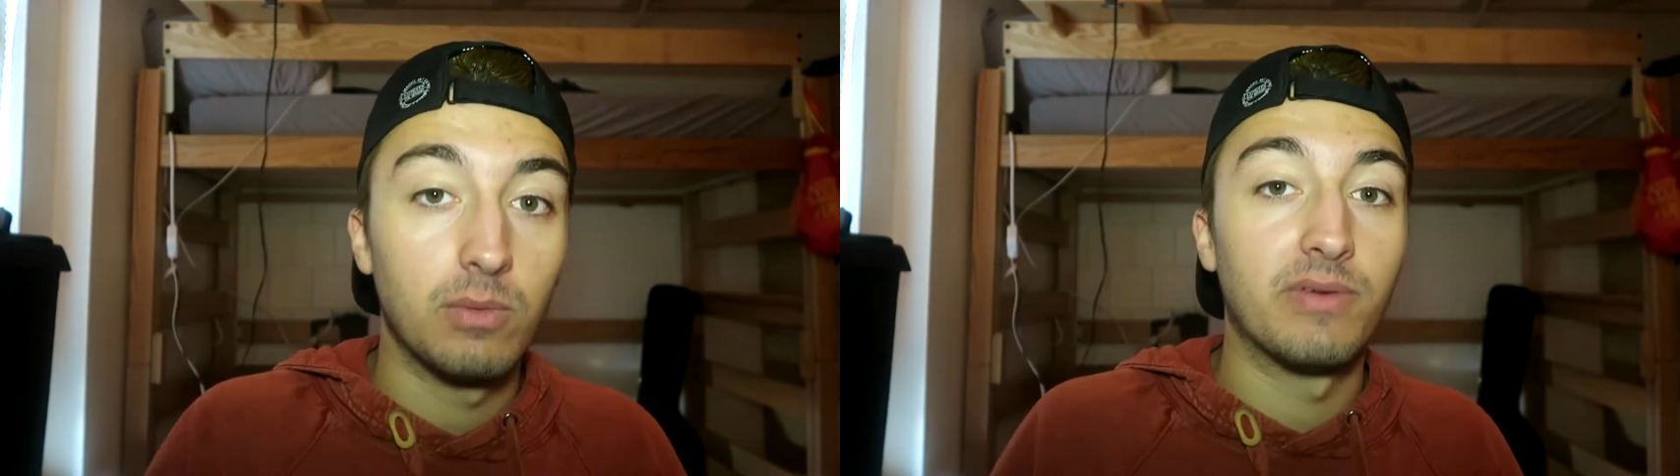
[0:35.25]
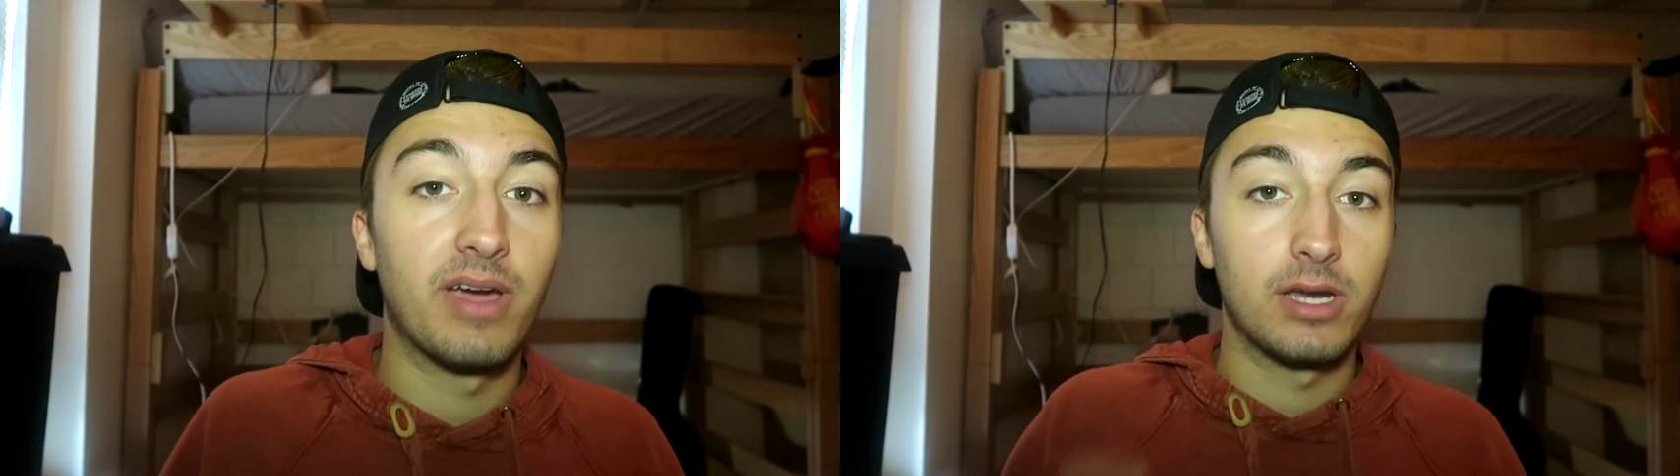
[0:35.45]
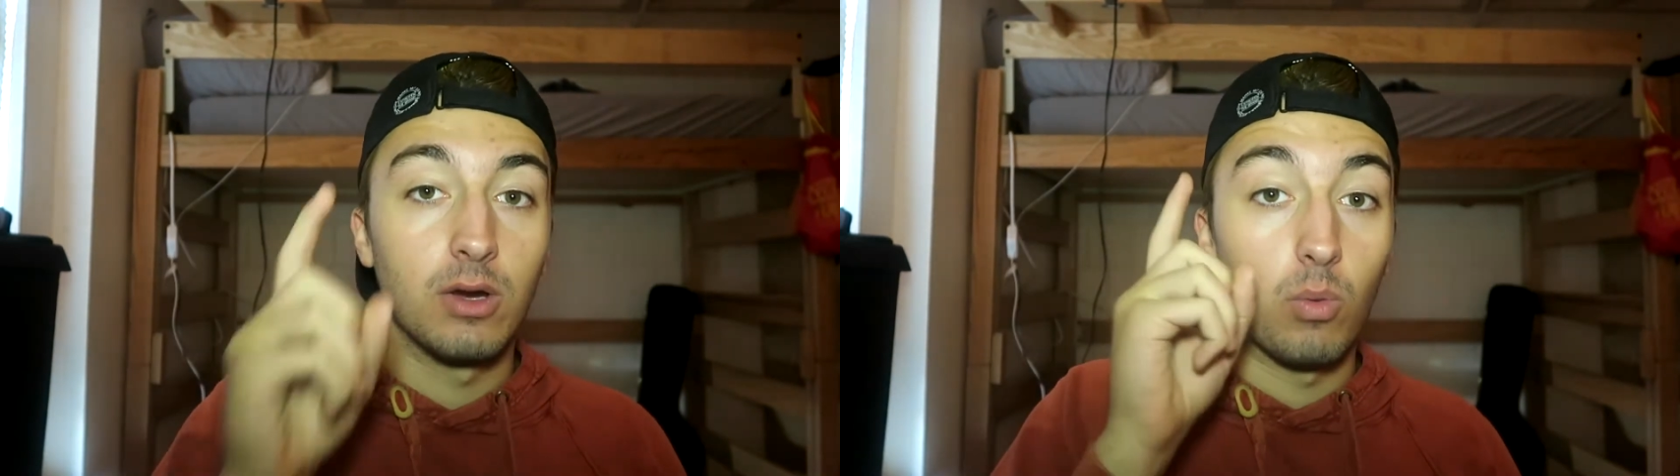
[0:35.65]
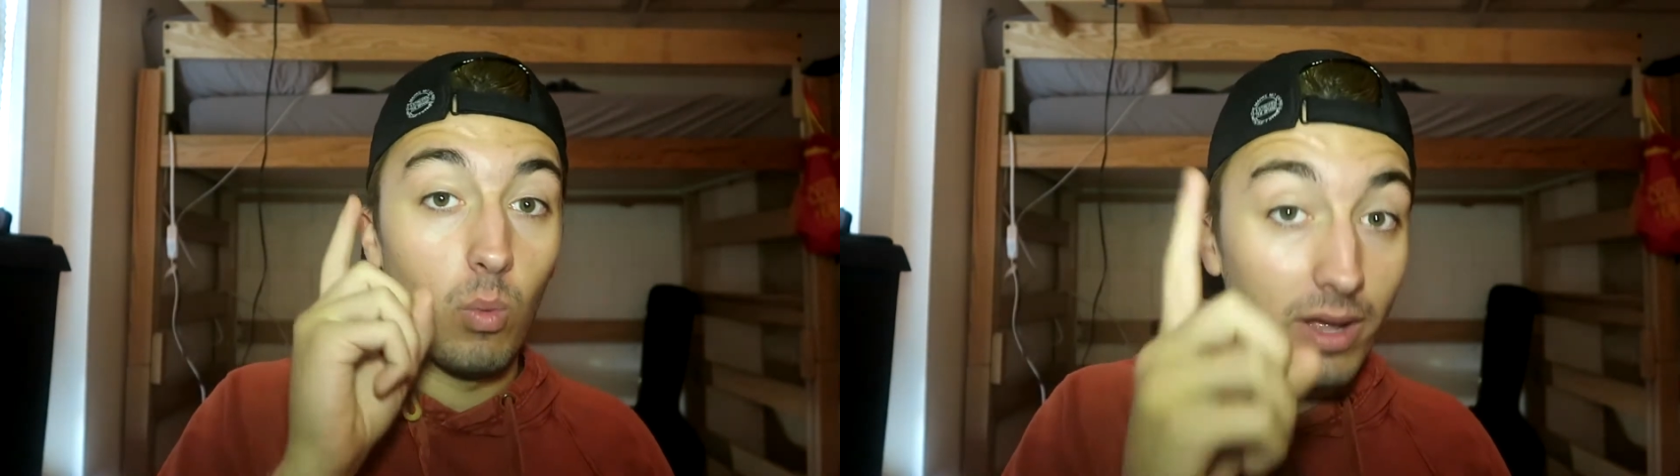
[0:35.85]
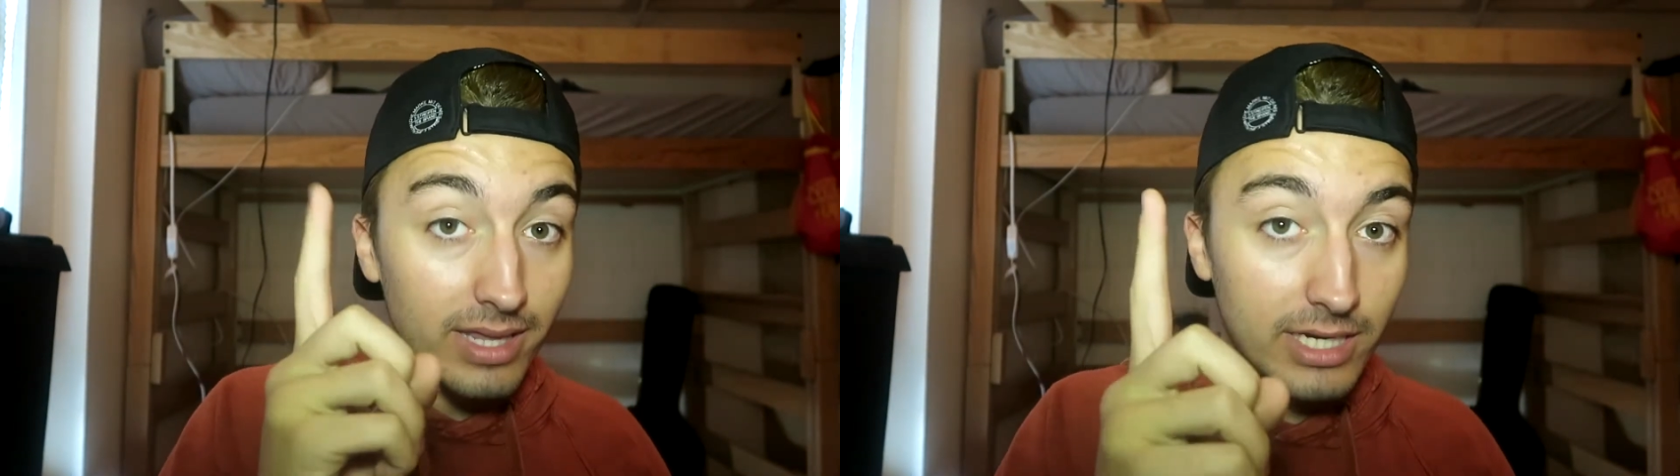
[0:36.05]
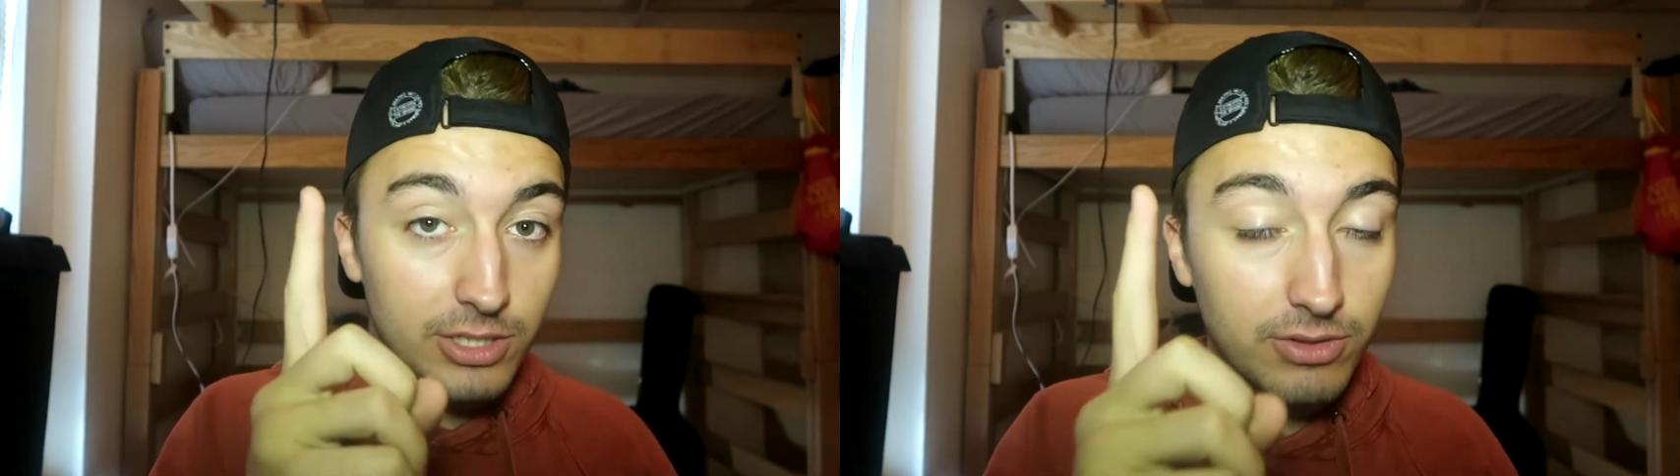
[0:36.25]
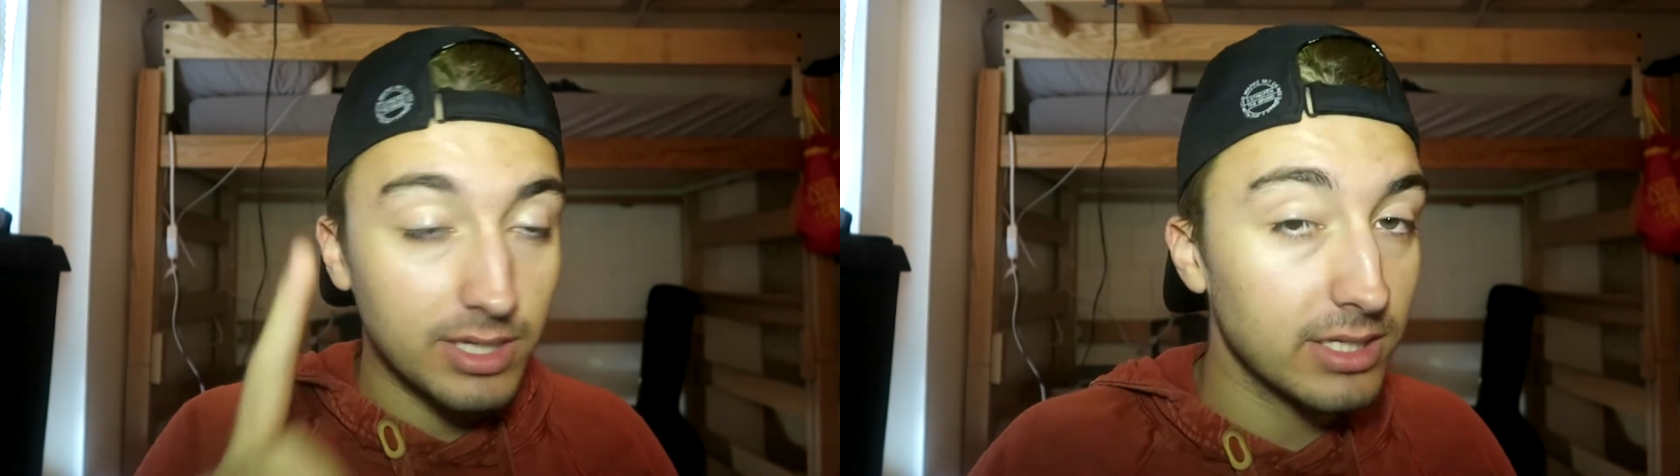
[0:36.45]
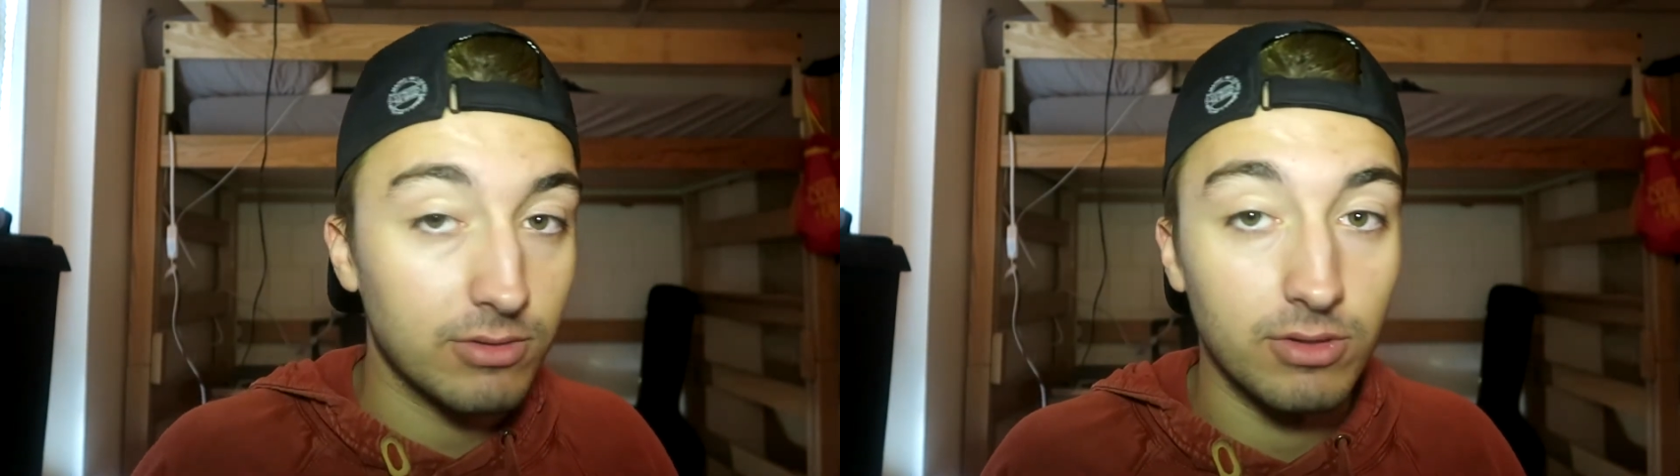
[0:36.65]
We've had one lecture to
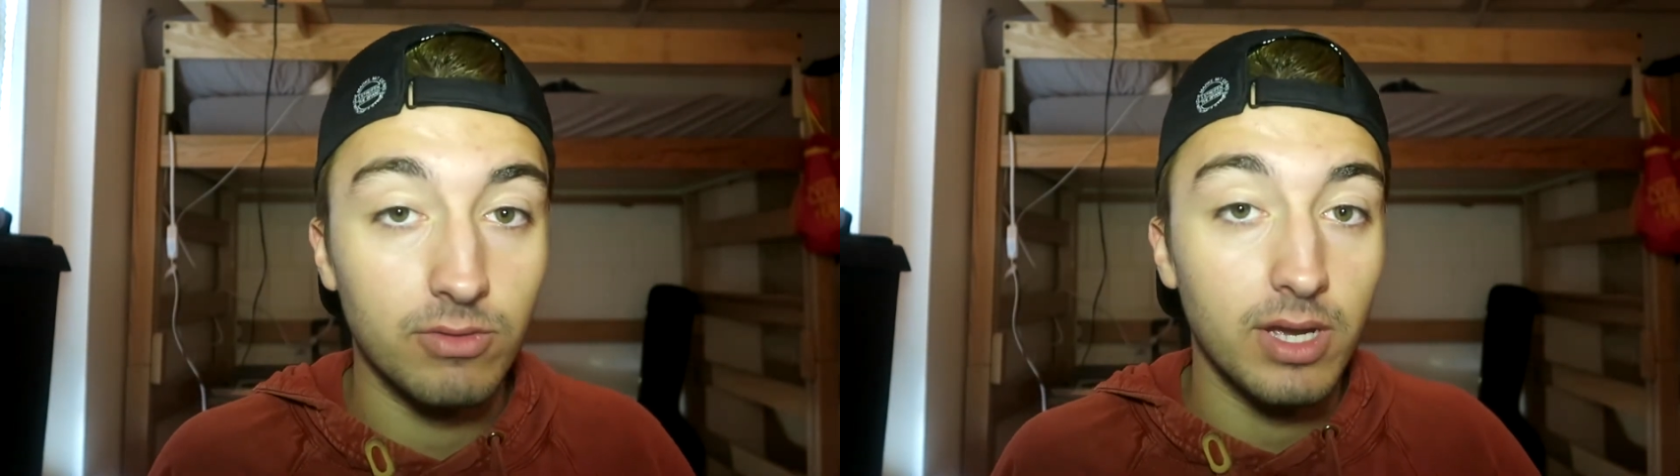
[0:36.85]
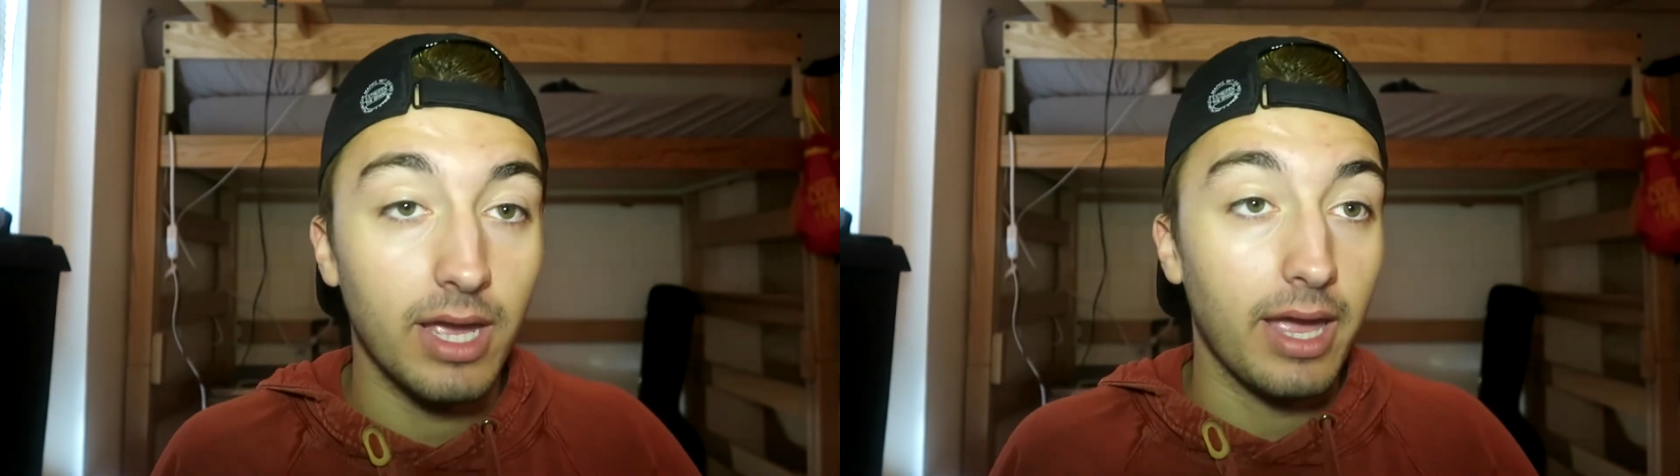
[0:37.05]
get through